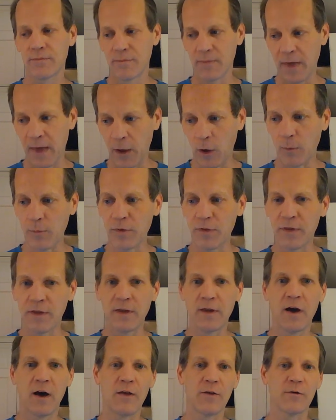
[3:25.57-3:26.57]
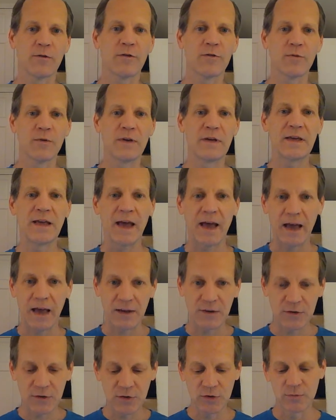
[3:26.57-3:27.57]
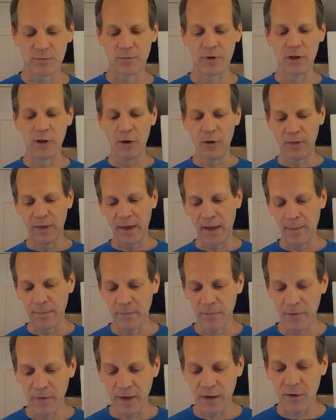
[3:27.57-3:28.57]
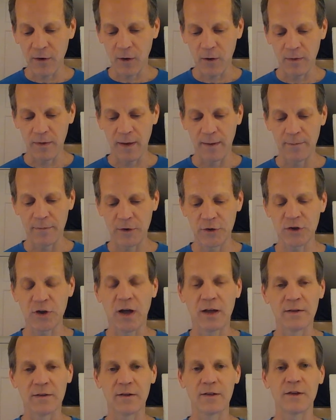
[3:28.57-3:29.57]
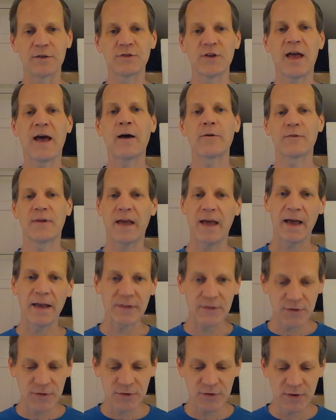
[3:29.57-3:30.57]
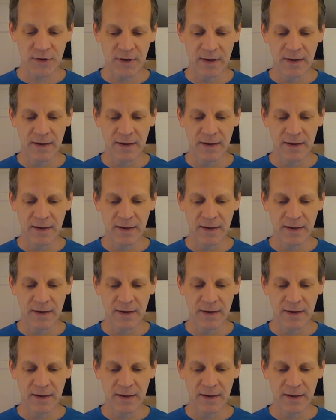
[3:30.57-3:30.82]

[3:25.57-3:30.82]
help the other 3 castes. Below them, they call them the Chandalas, outcasts.